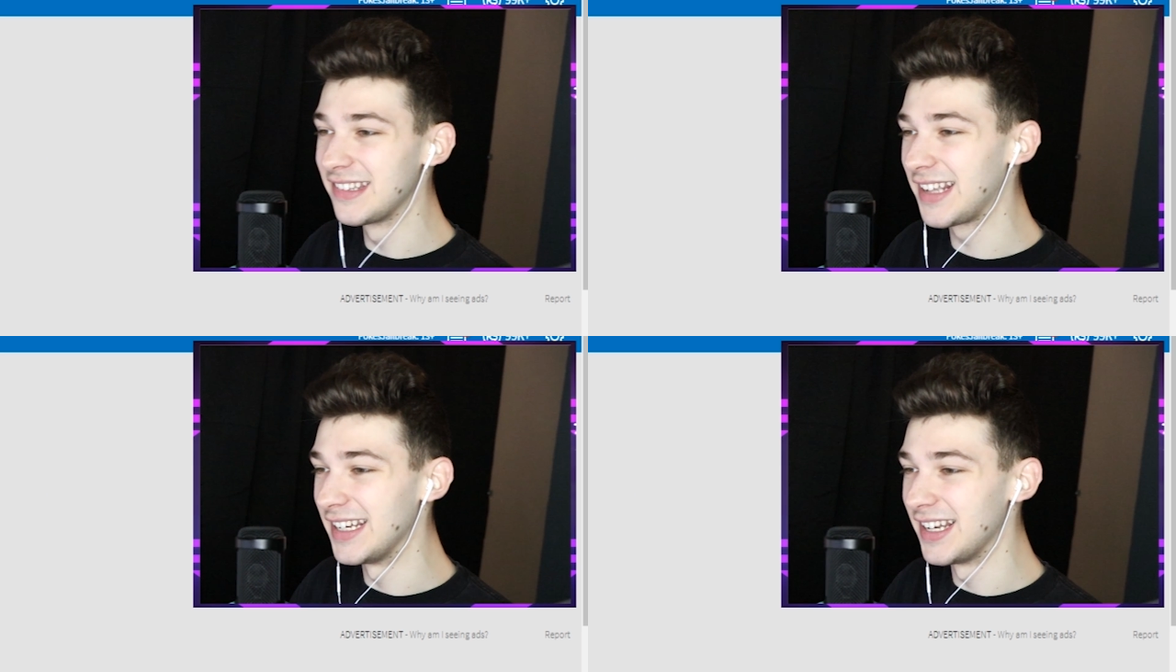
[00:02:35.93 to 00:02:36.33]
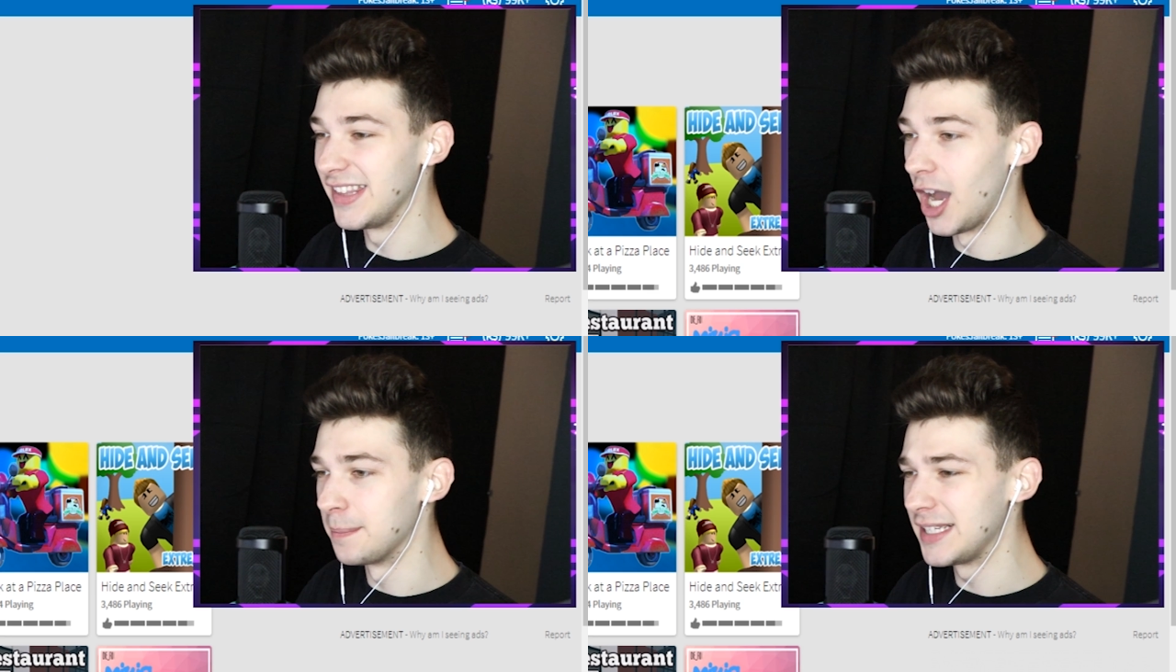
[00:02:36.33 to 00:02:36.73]
get into
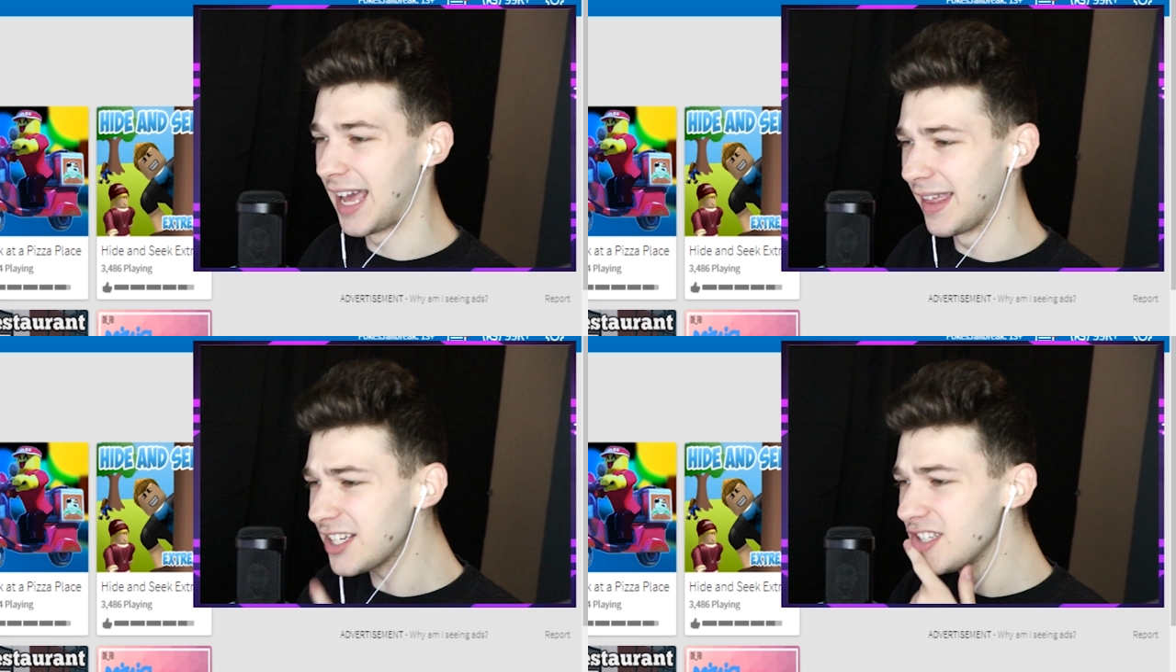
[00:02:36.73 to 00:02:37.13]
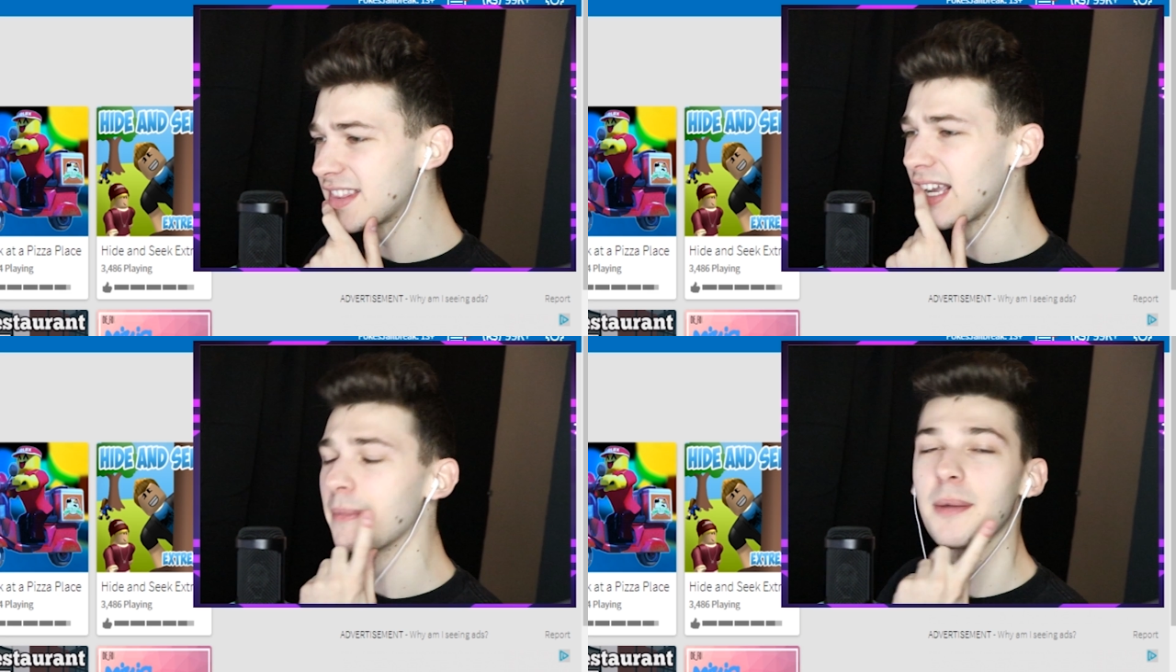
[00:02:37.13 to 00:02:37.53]
the update. I actually
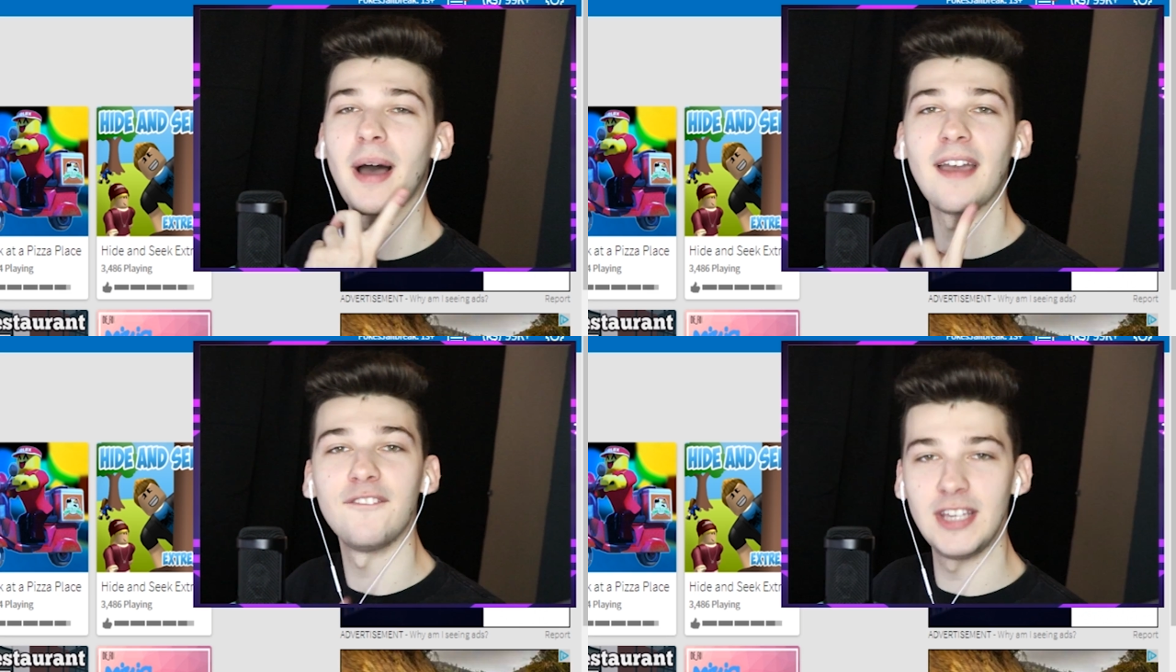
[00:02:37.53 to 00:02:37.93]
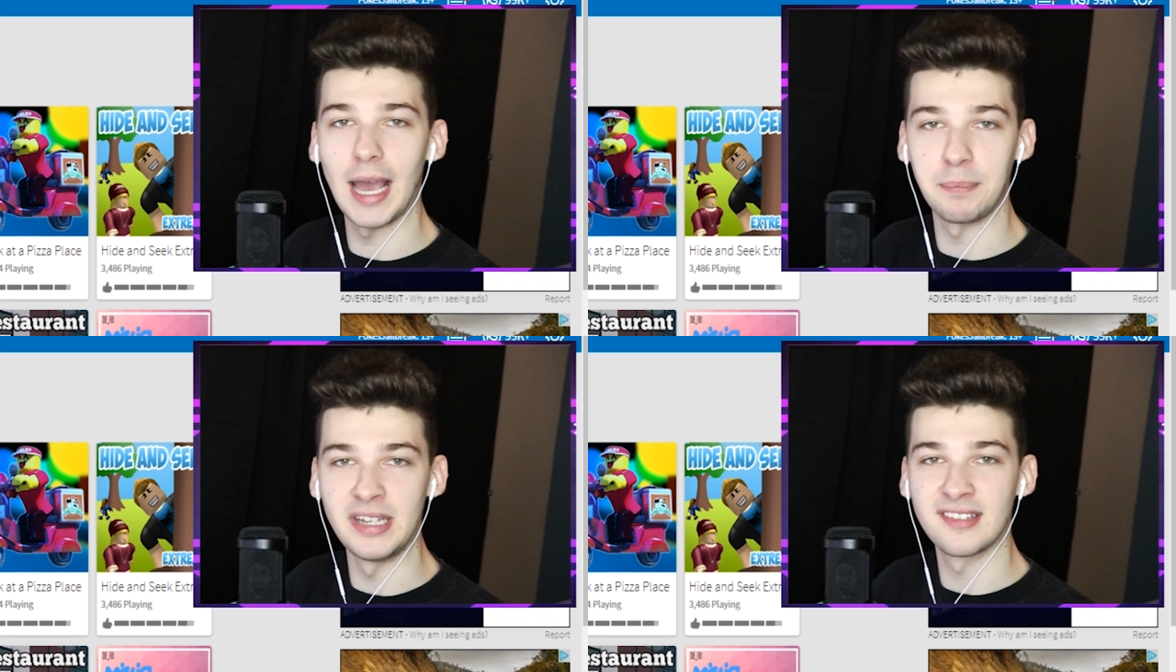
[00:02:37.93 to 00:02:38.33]
think I'm going to buy a
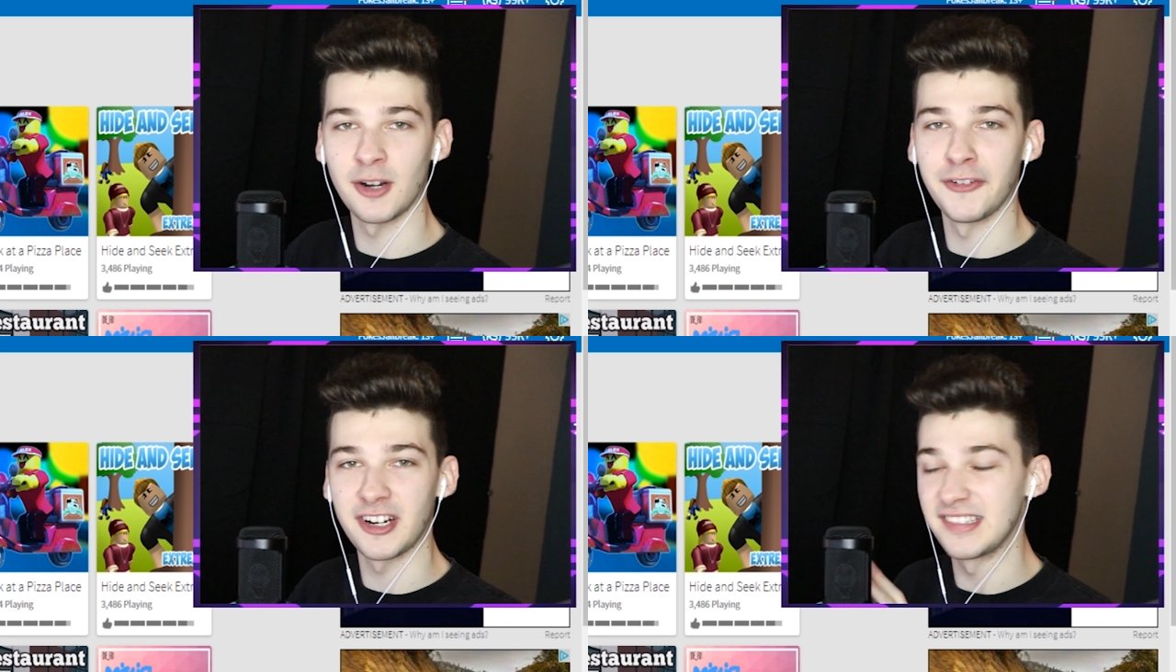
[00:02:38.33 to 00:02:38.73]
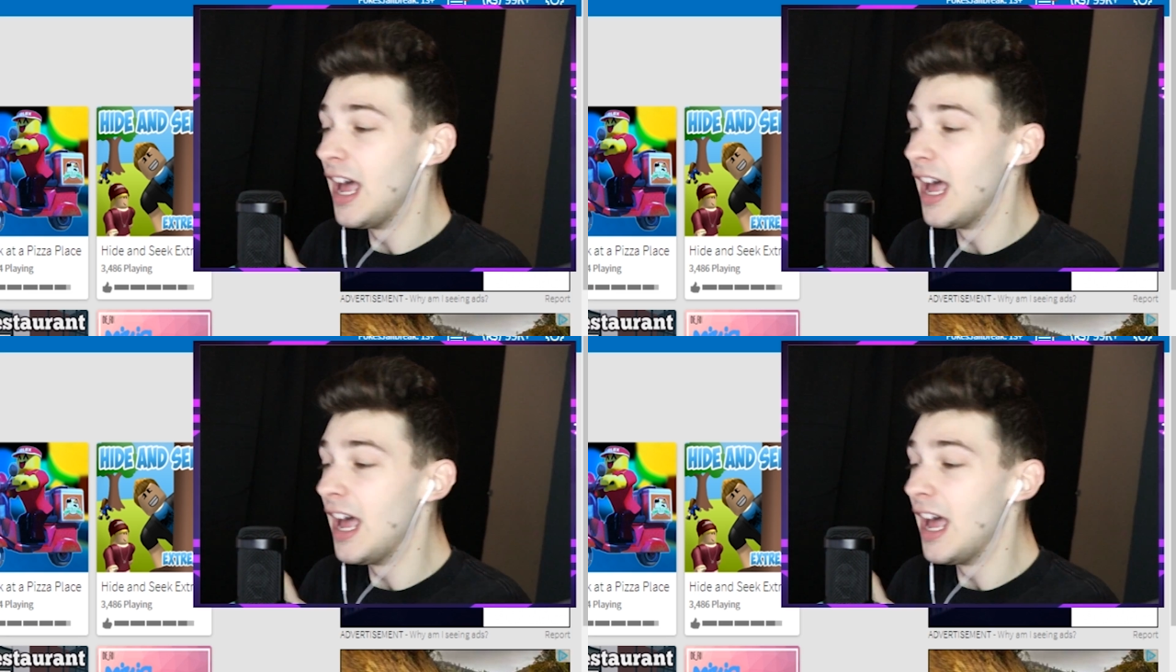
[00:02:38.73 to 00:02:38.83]
VIP server because